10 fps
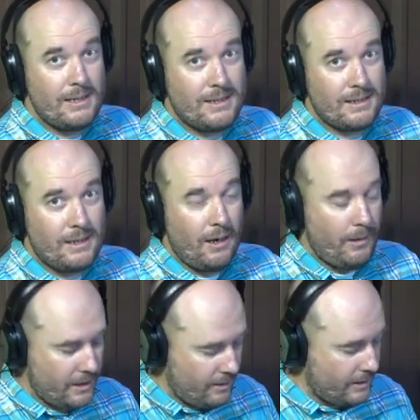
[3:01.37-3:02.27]
C, I'm
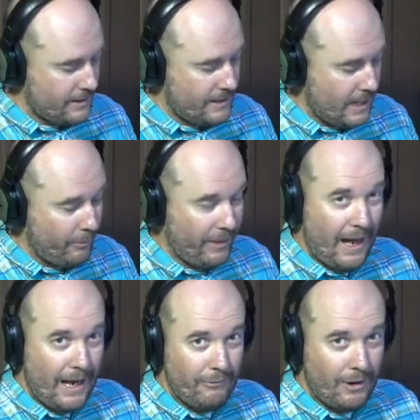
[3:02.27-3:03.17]
going to start with
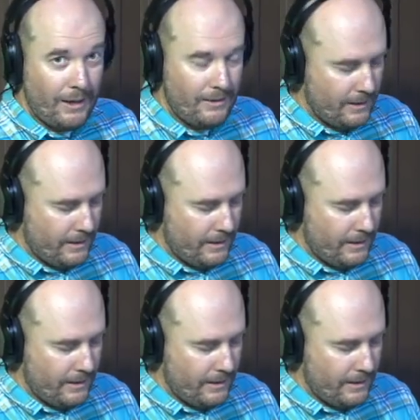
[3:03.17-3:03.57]
A, right?